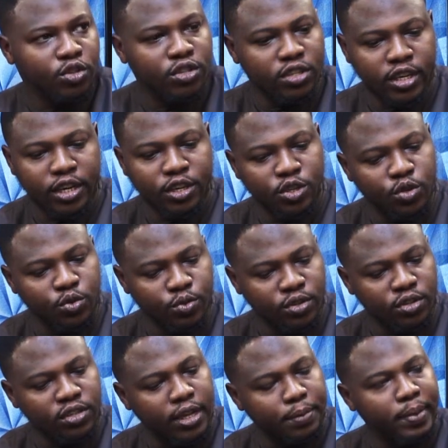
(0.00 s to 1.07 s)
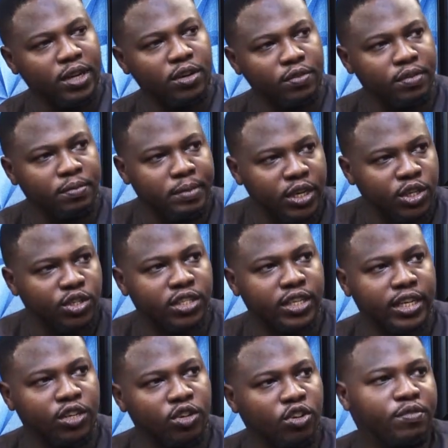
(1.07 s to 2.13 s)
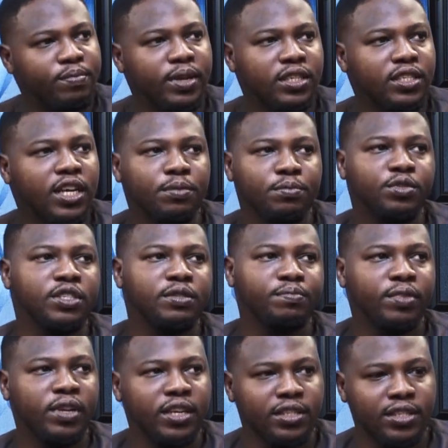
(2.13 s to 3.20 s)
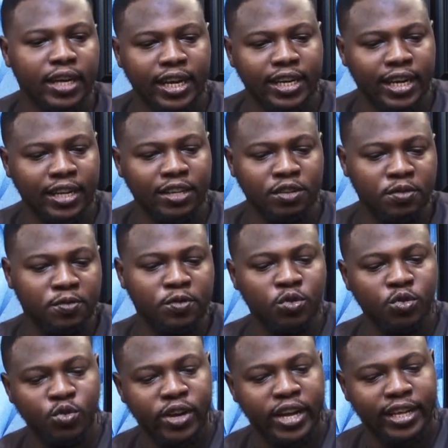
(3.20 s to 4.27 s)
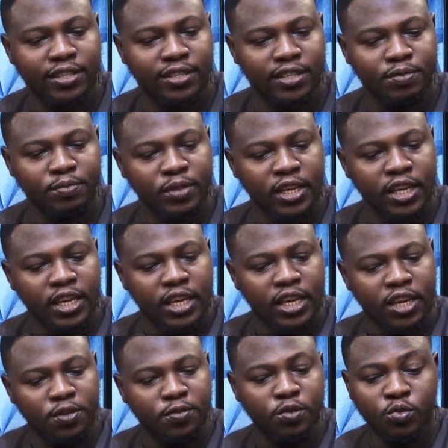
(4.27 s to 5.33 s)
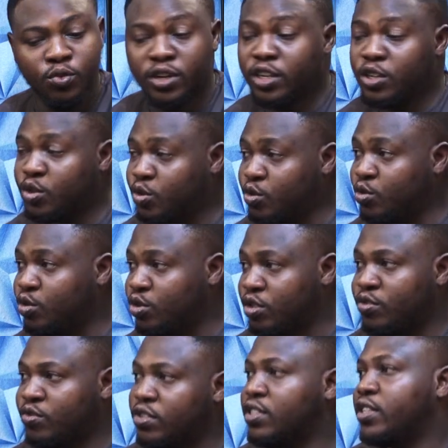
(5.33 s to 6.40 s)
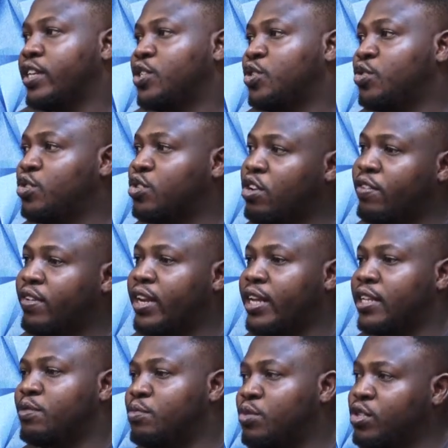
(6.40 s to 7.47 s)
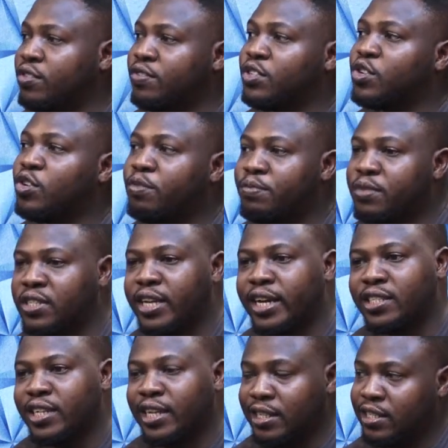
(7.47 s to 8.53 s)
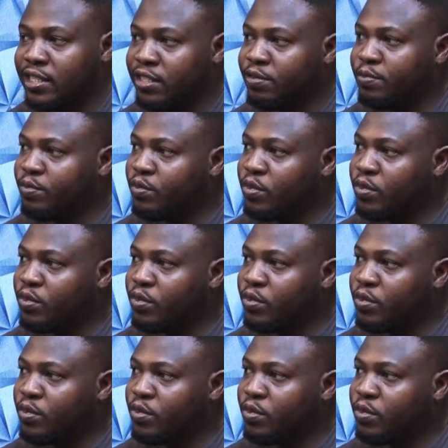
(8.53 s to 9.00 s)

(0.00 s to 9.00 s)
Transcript: Do you understand? So those are part of the measures that the government can put in place. And if you really do your research, you discover that most of these companies that are charging,